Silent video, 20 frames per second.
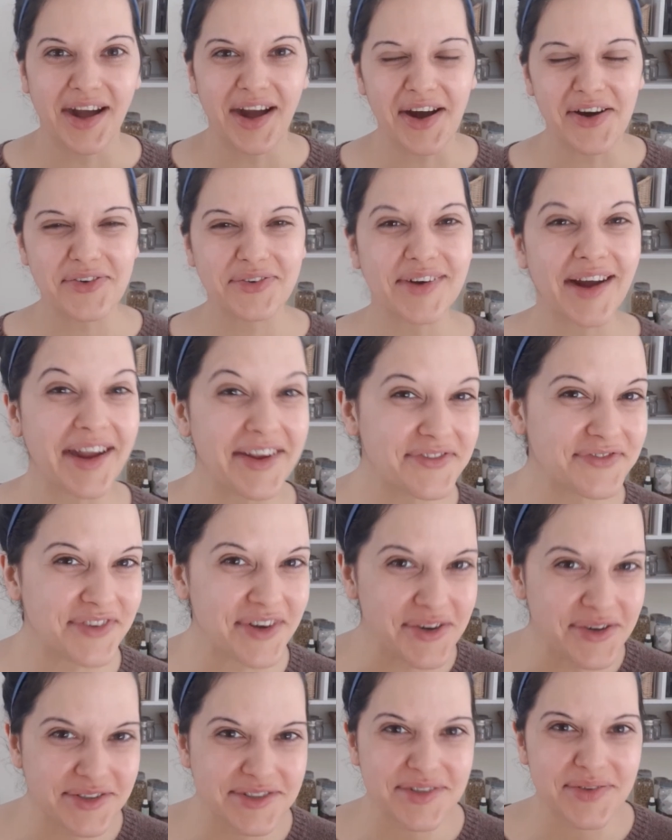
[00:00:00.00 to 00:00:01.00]
All right,
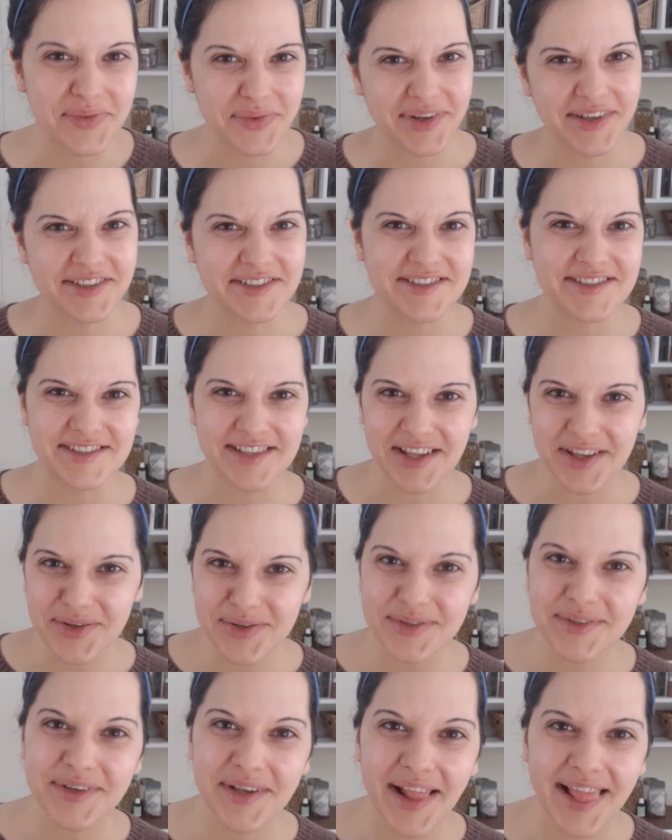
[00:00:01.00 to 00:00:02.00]
folks, we'll see
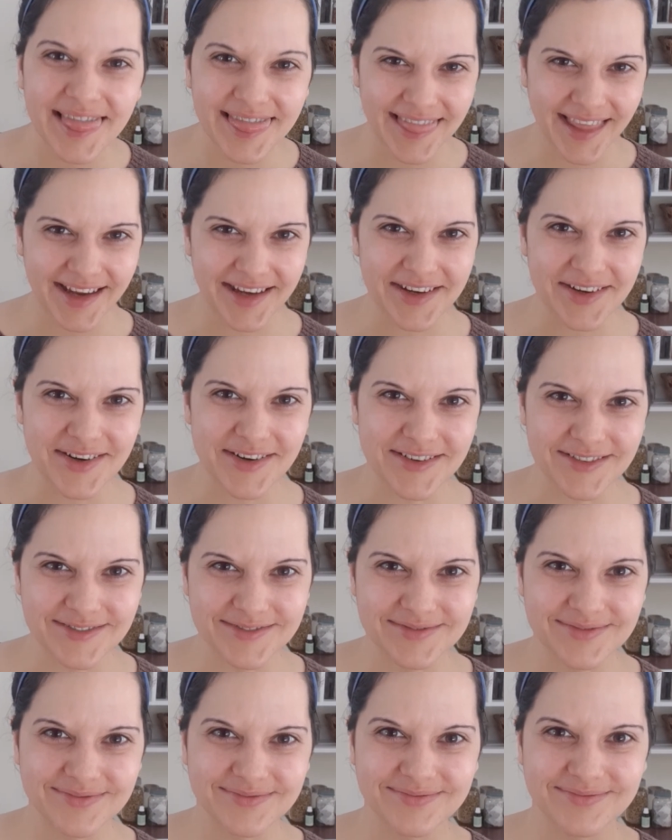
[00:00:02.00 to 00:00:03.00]
you later.